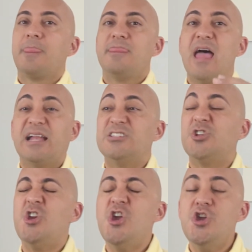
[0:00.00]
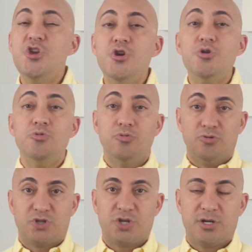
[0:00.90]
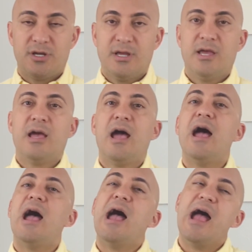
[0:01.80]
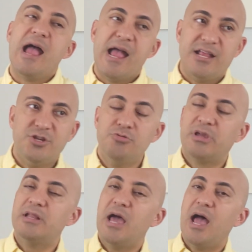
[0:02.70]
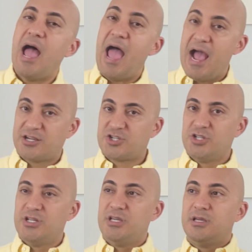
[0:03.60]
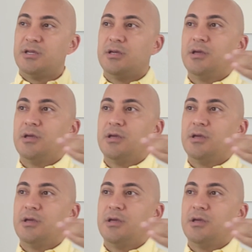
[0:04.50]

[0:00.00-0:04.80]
That is huge. And you can actually